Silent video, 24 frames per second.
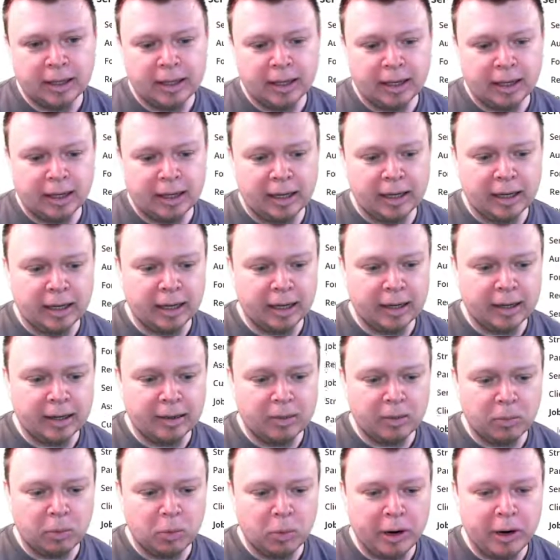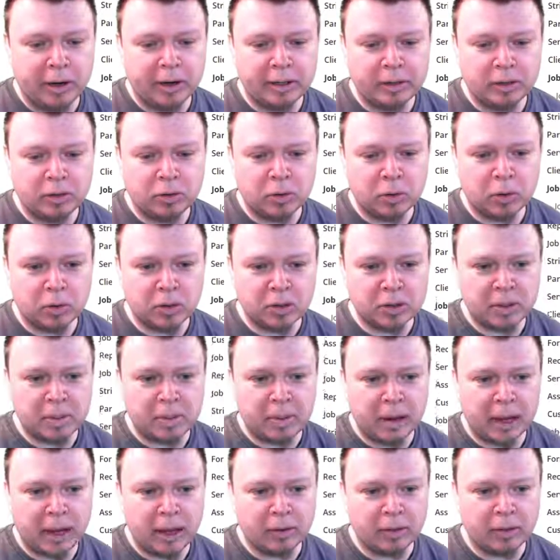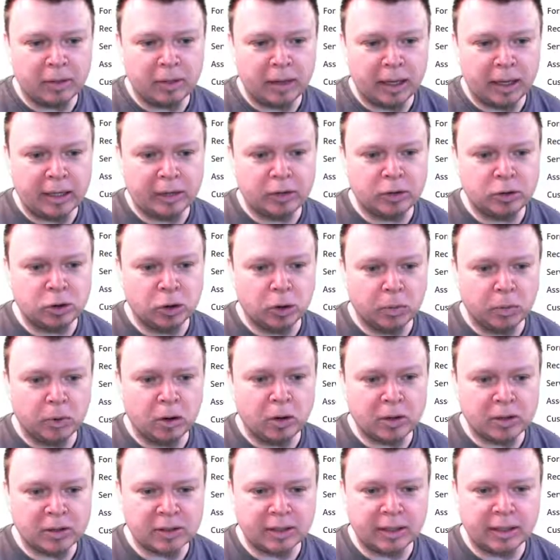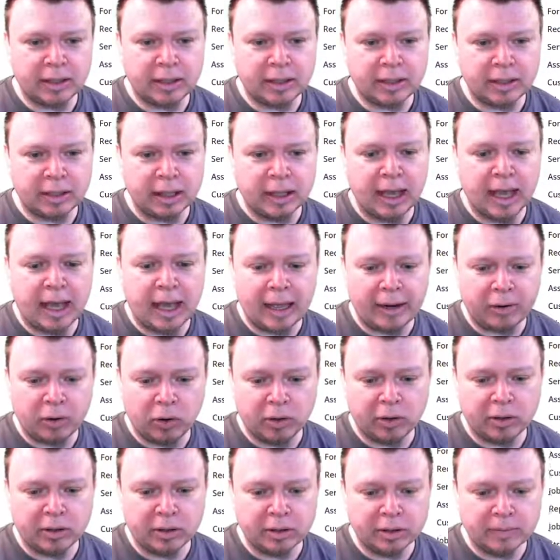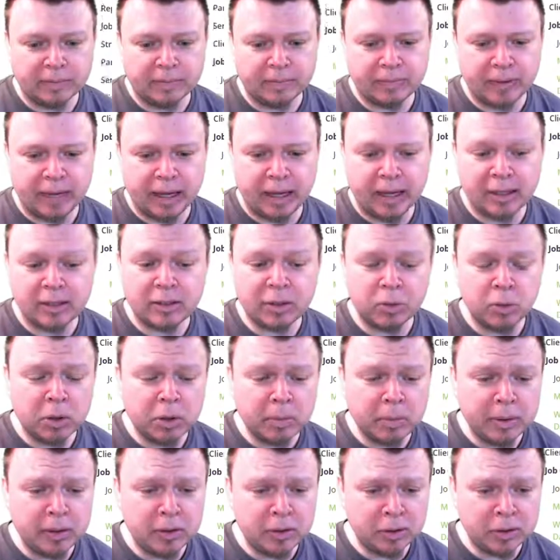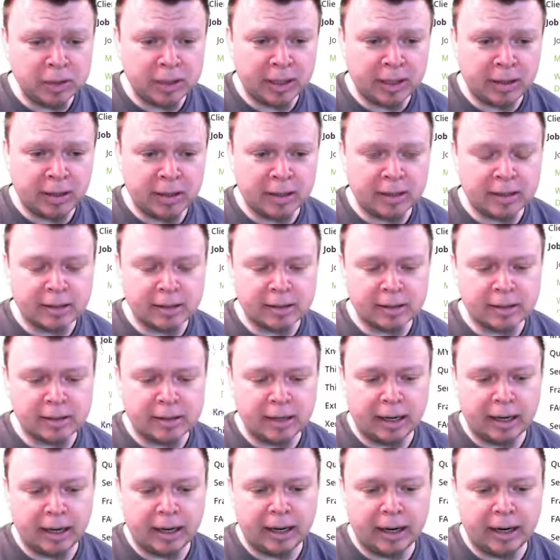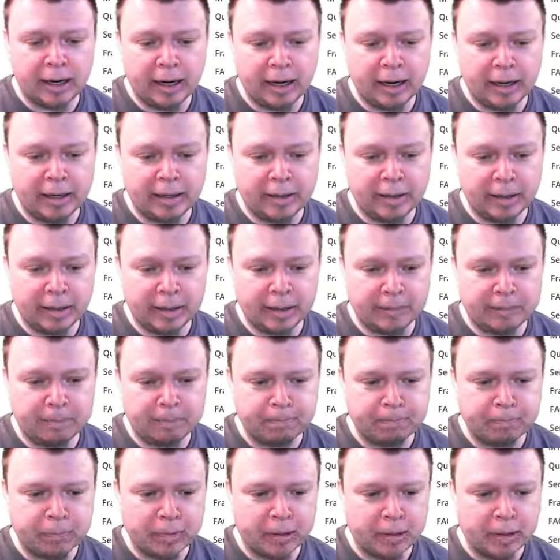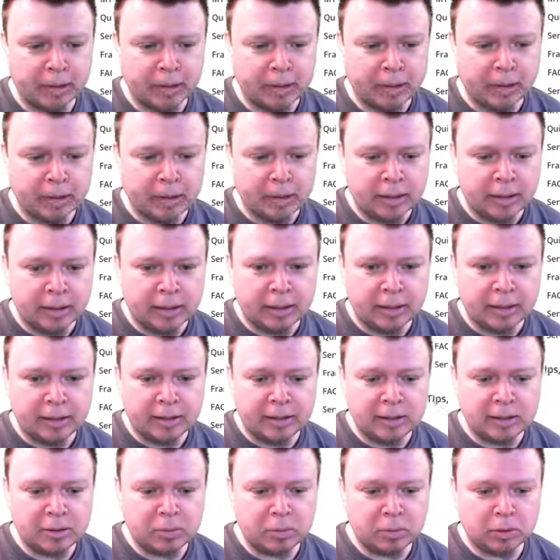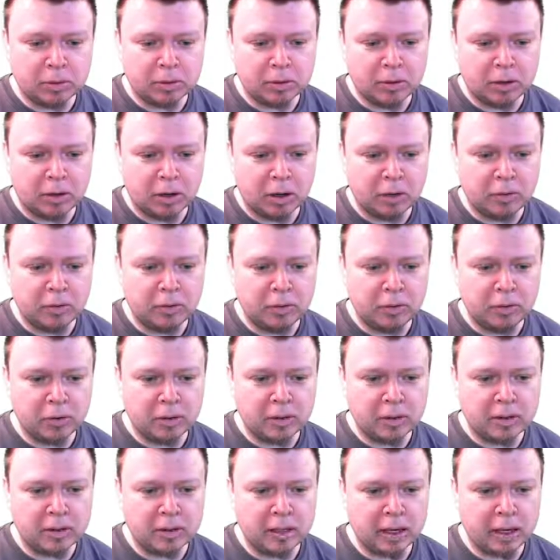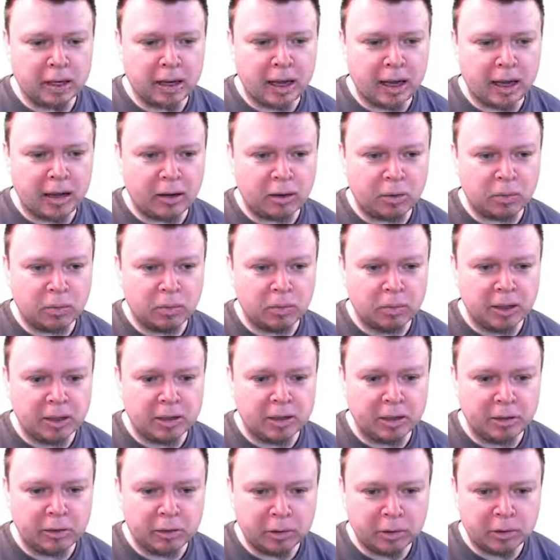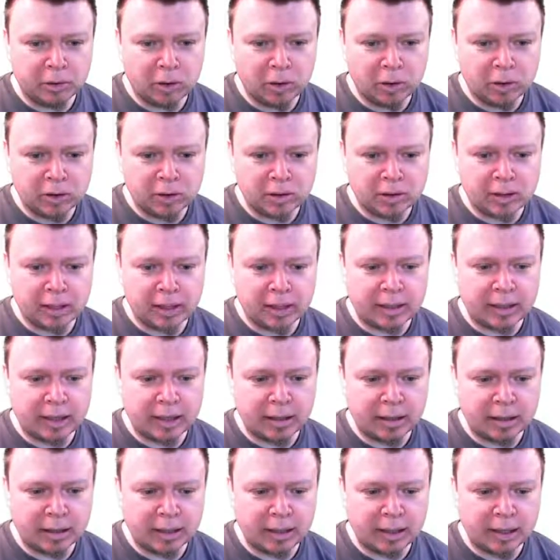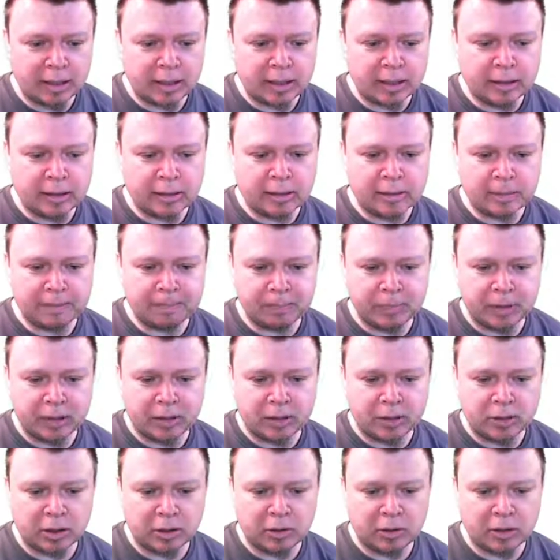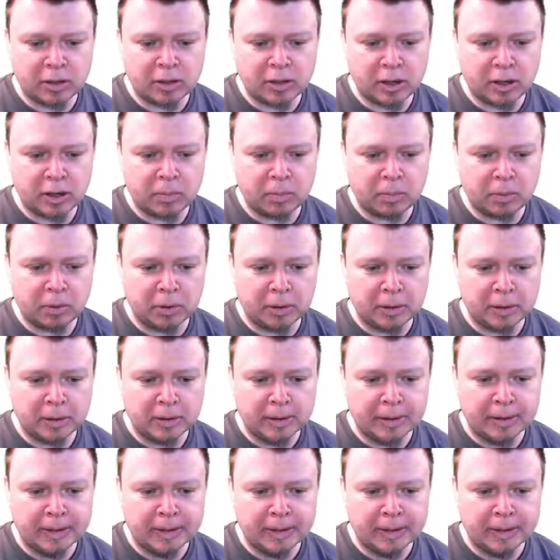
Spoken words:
where it talks about the job costing add-on. And so we'll be using this, and this will go through and say how material costs get calculated. I'll show an example.